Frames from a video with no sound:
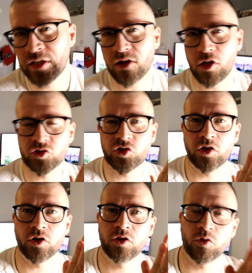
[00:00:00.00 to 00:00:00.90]

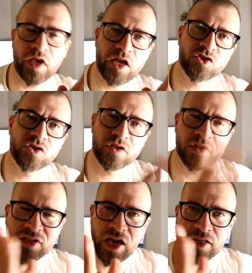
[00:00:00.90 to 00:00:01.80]
culture,
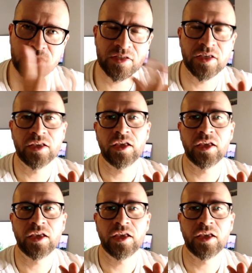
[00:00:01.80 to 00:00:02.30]
locations, sites.